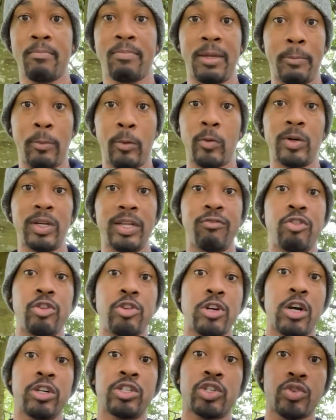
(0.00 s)
People who leave their
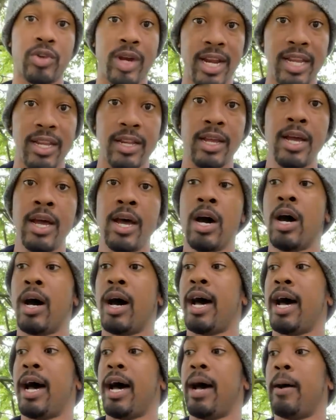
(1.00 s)
dogs crated
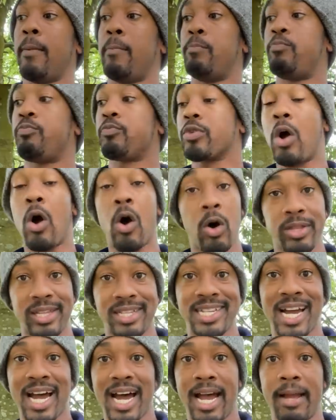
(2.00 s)
um, all the
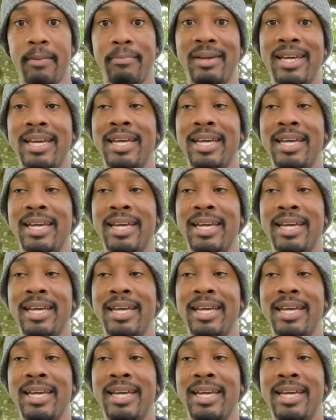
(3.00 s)
time.